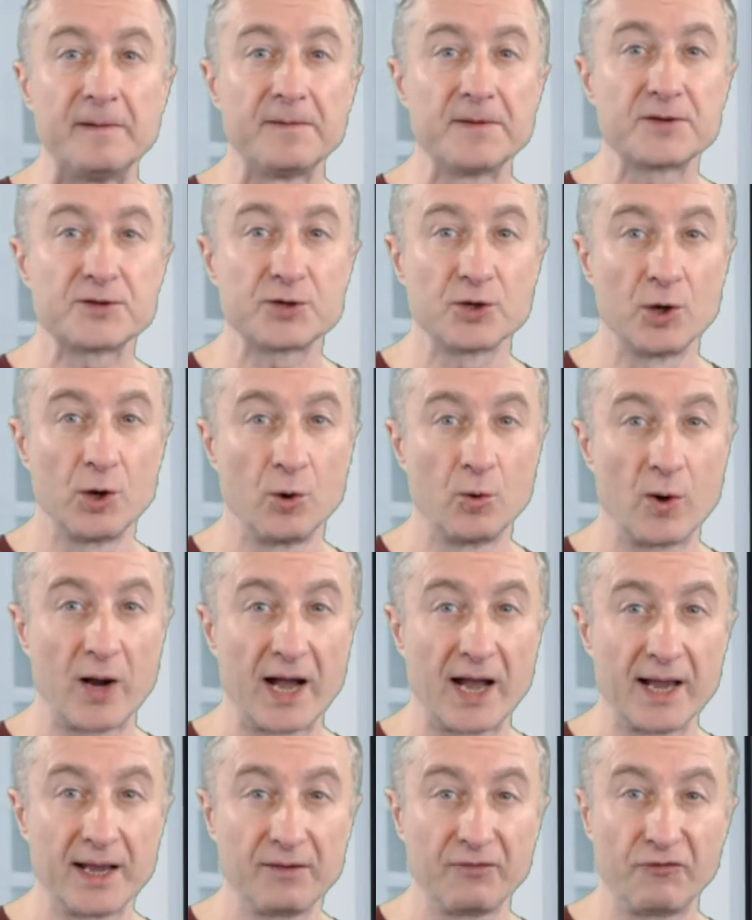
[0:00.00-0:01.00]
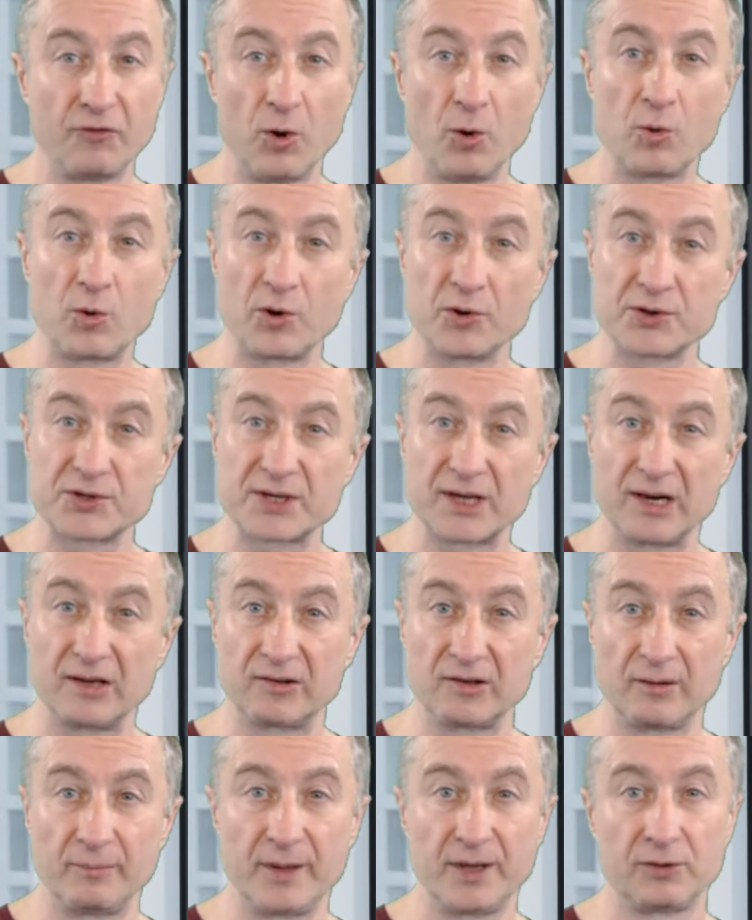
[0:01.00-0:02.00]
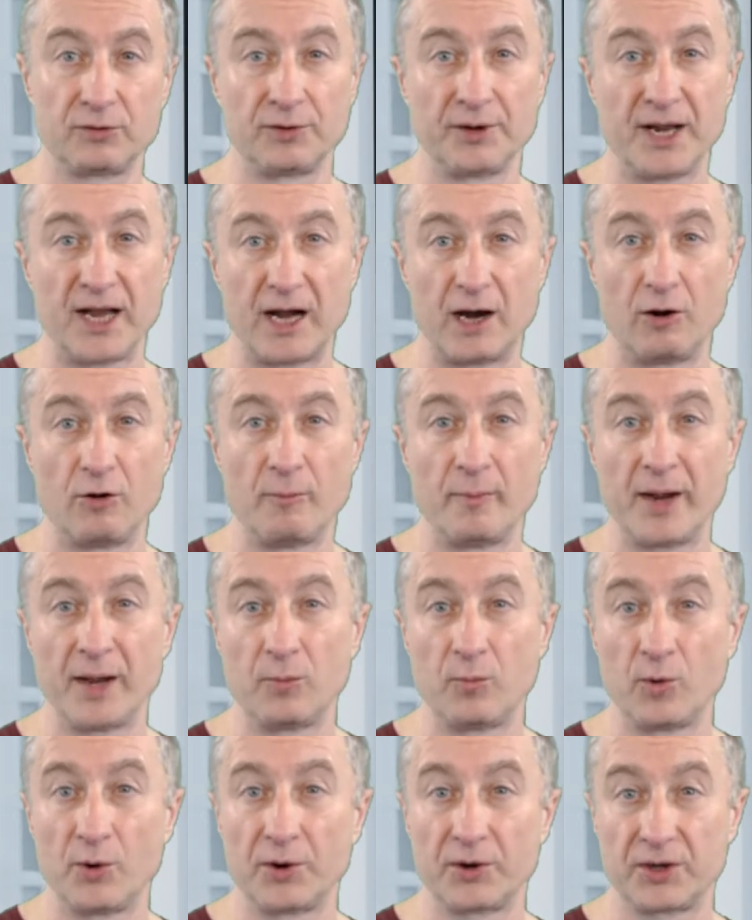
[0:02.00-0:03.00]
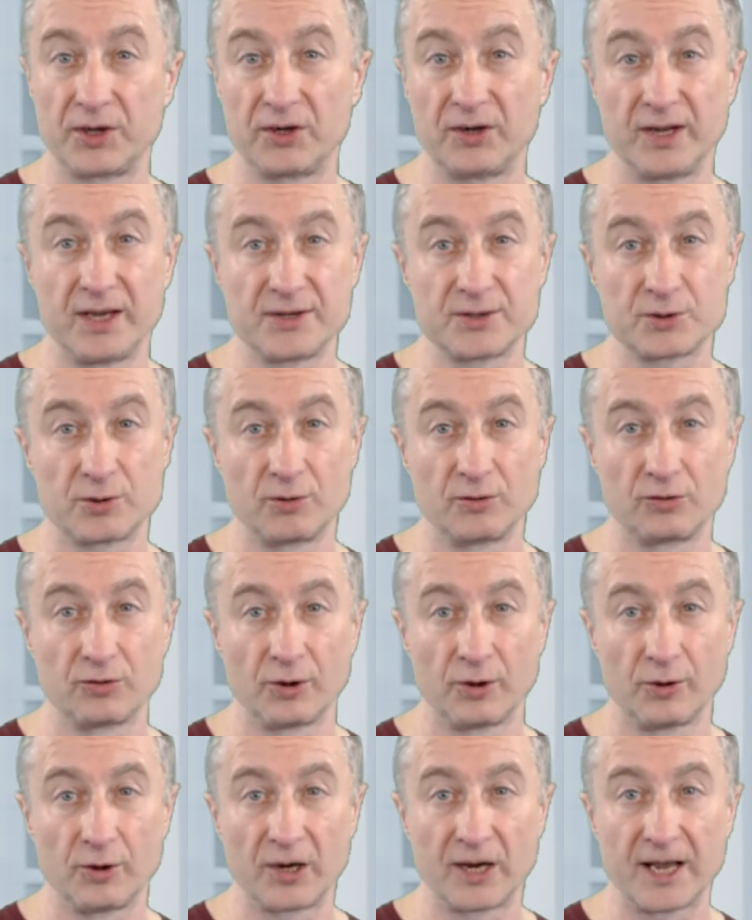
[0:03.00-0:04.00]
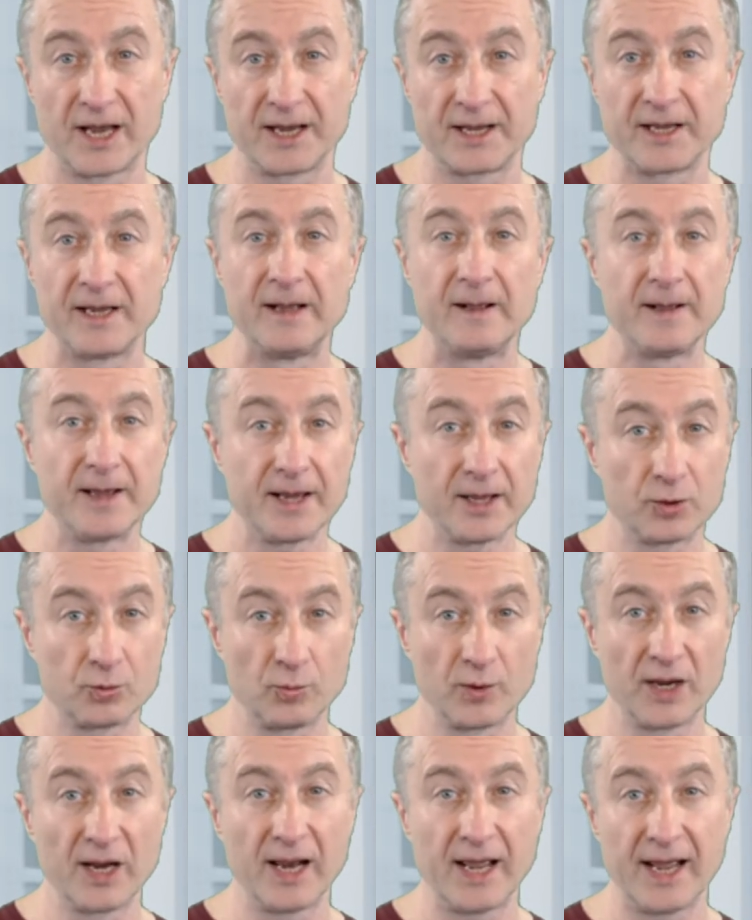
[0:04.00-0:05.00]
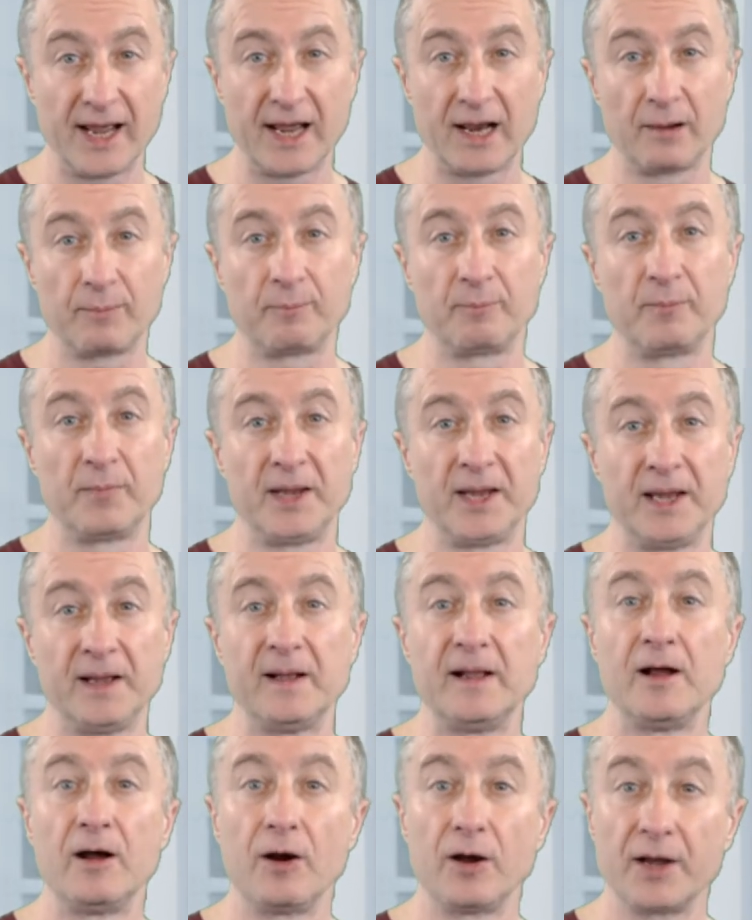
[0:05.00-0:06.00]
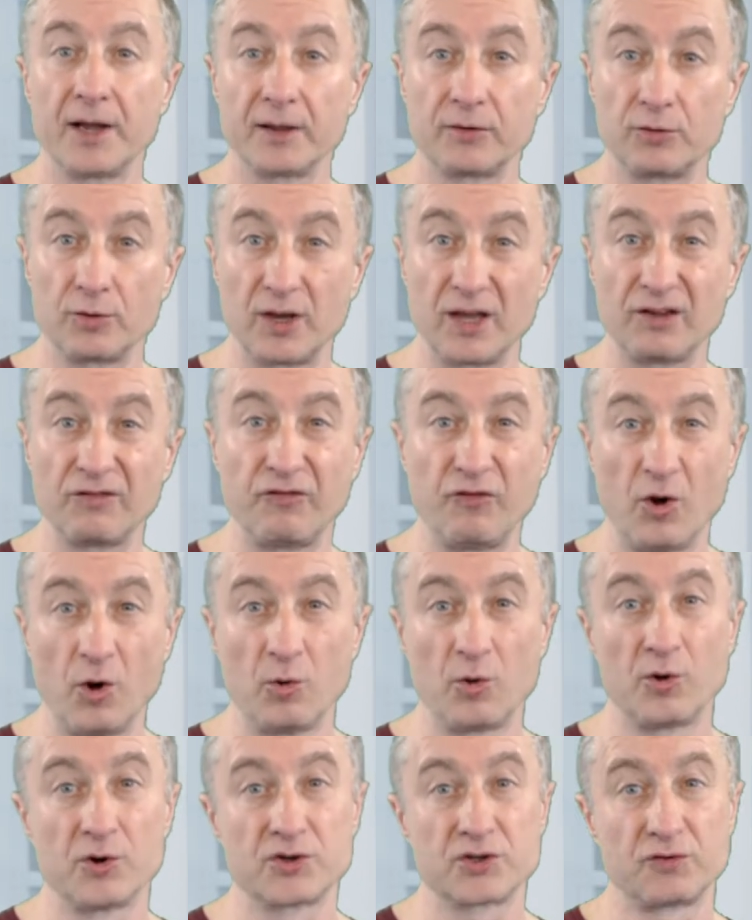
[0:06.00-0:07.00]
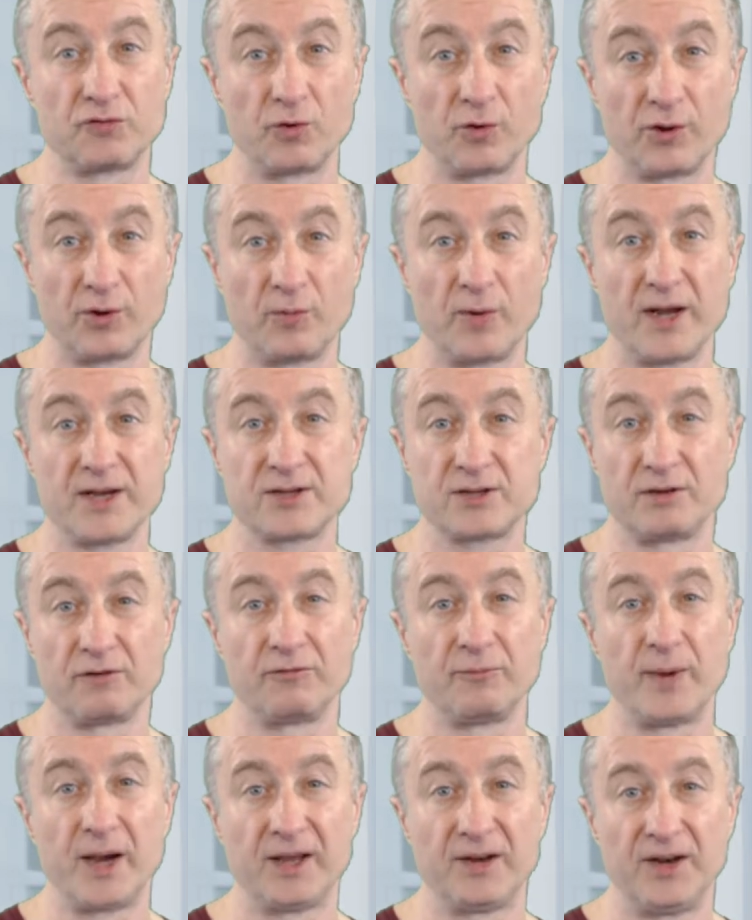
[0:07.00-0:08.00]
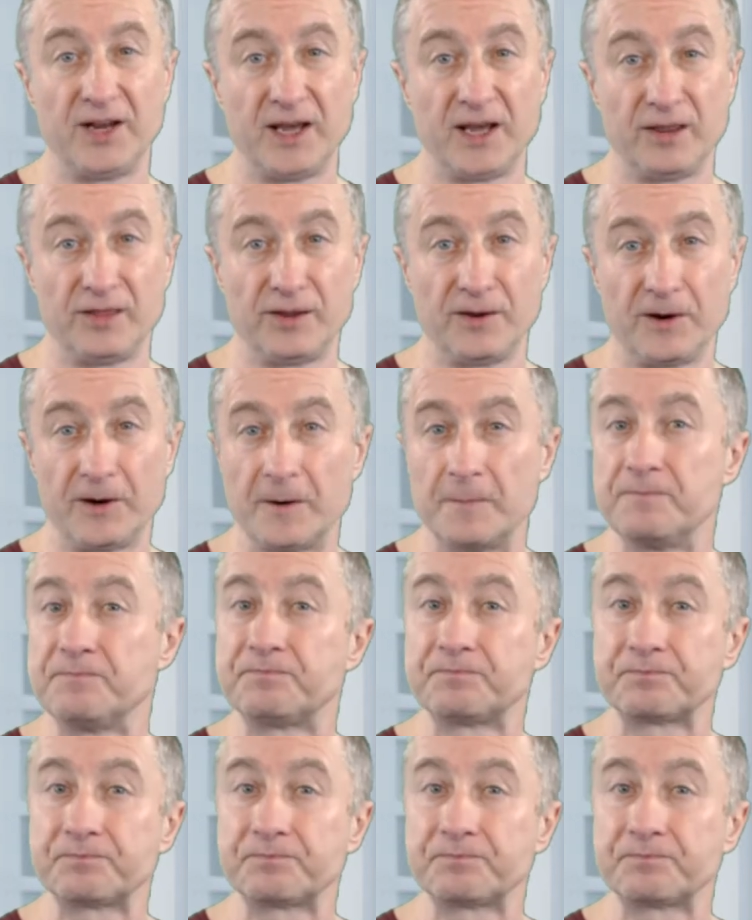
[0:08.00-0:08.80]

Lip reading: So I focus a little bit on how my working day is going to look like. It will help me to get focused for the rest of my day there.